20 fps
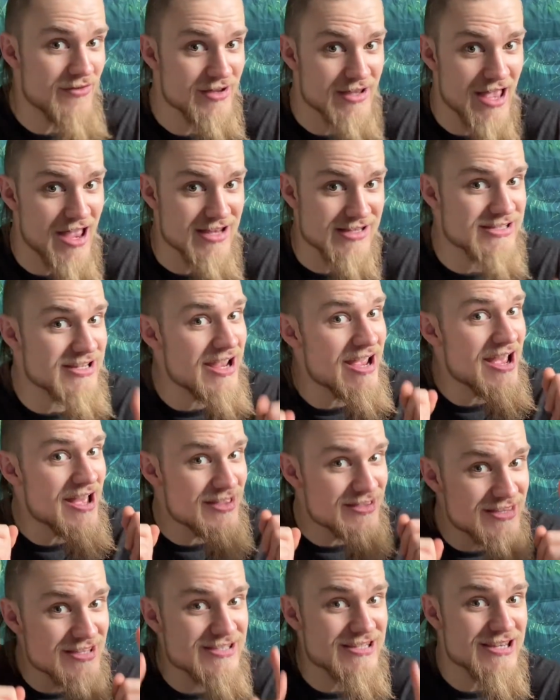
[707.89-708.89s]
guess,
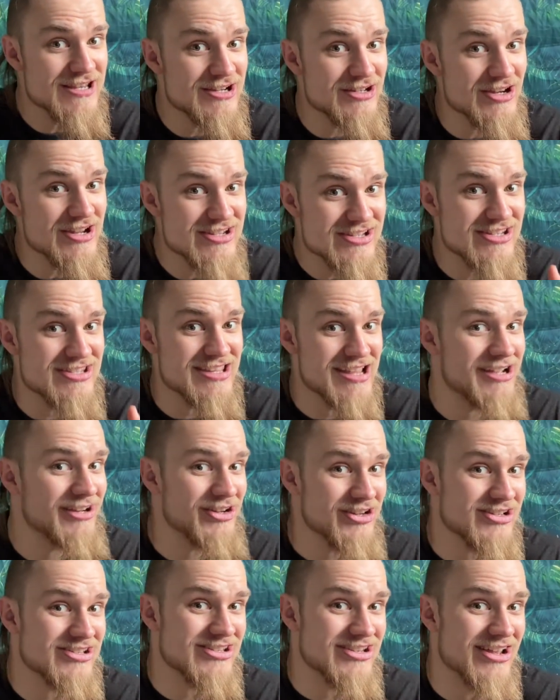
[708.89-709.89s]
this increases the
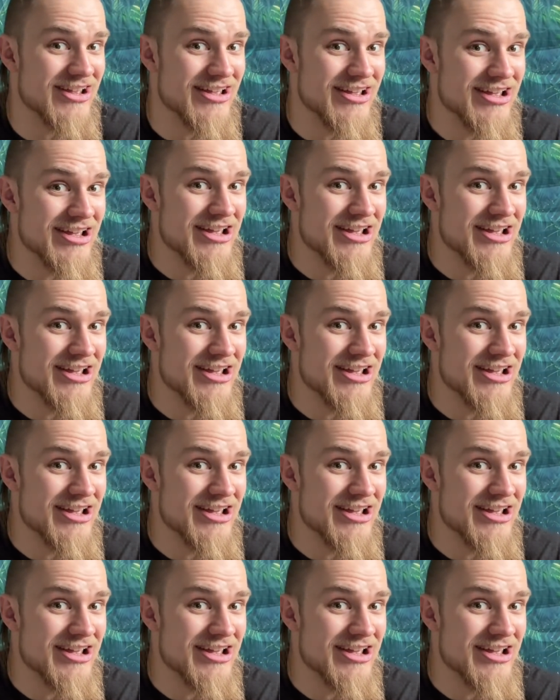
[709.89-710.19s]
anoxia.